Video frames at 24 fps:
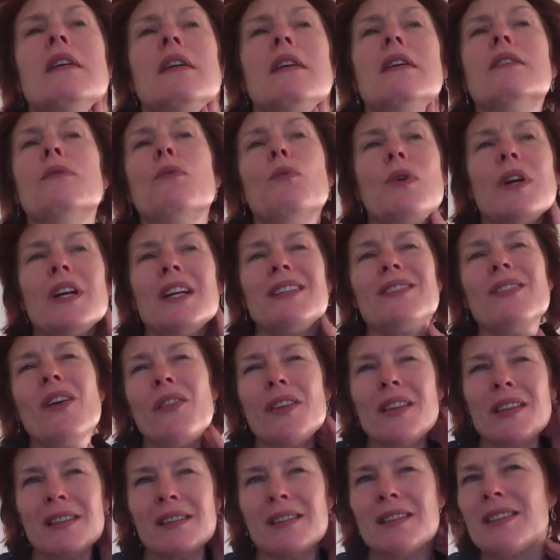where does all
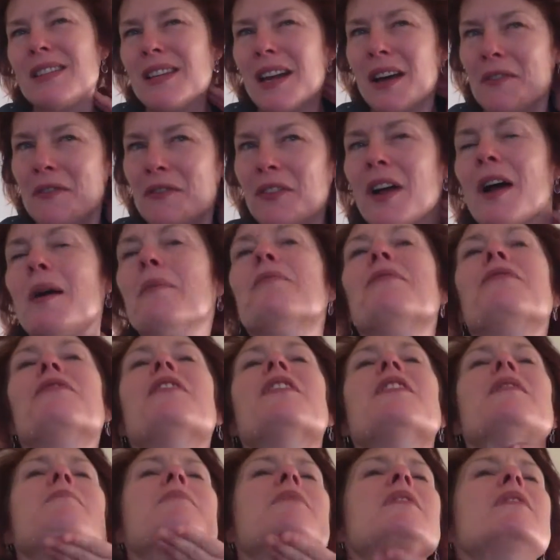this stuff come
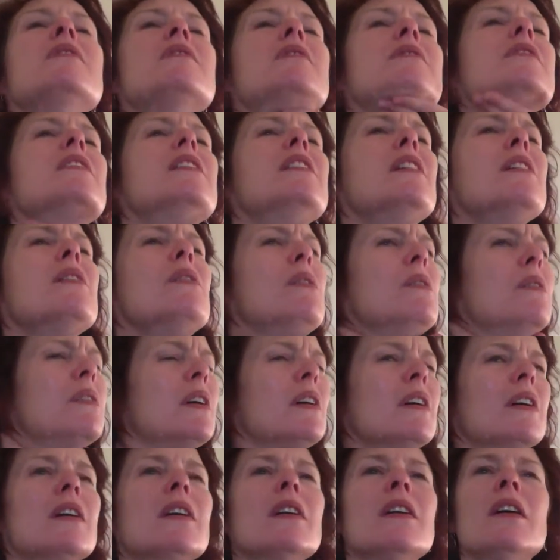from? You know,
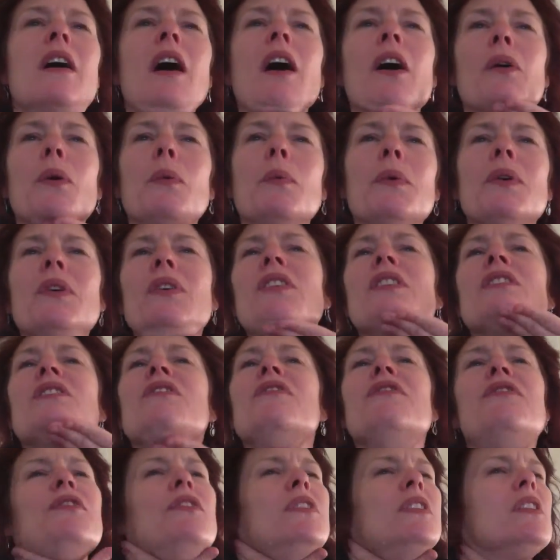our world is
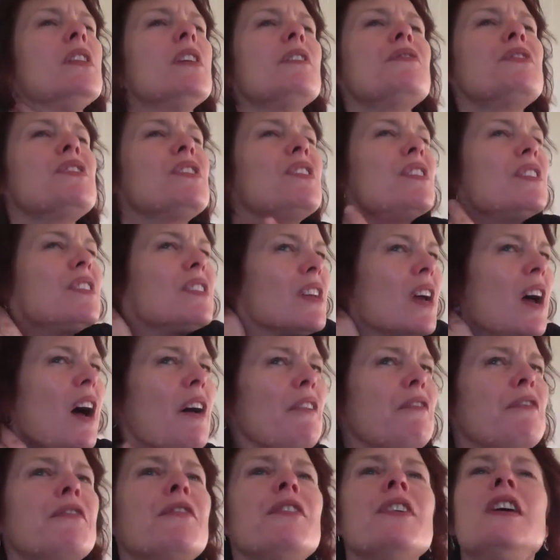full of
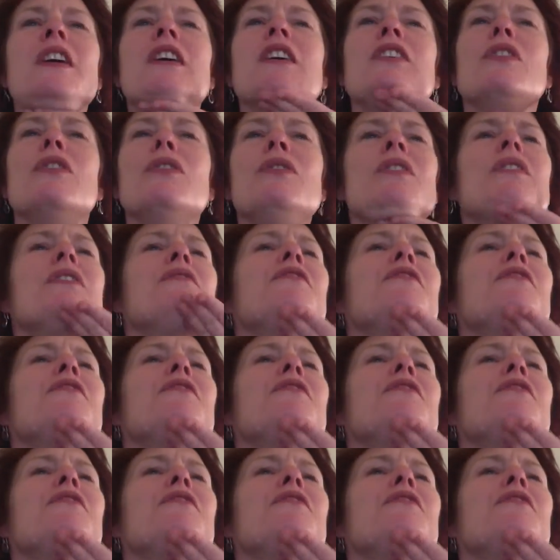stuff. You go to the